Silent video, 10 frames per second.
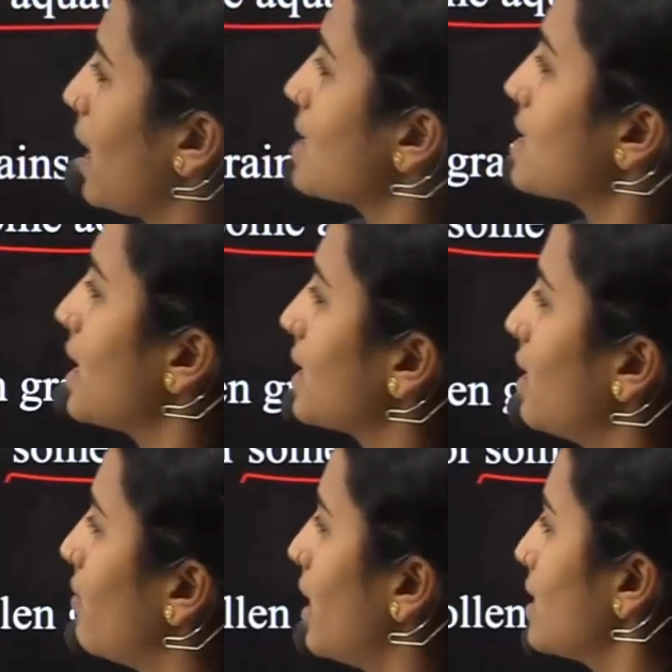plants like
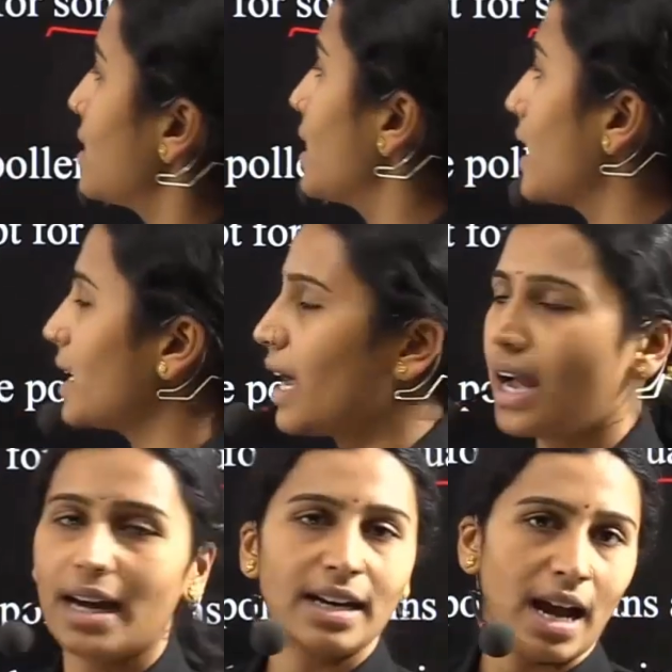the Vallisneria
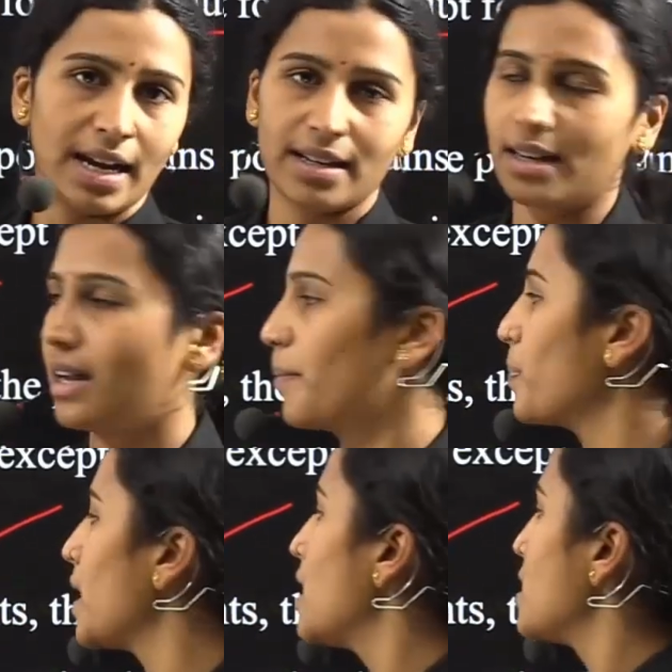and Hydrilla.
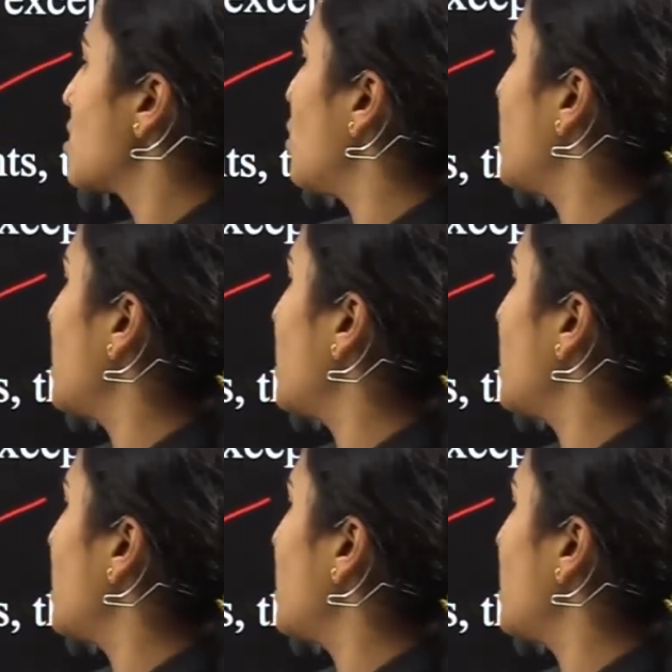So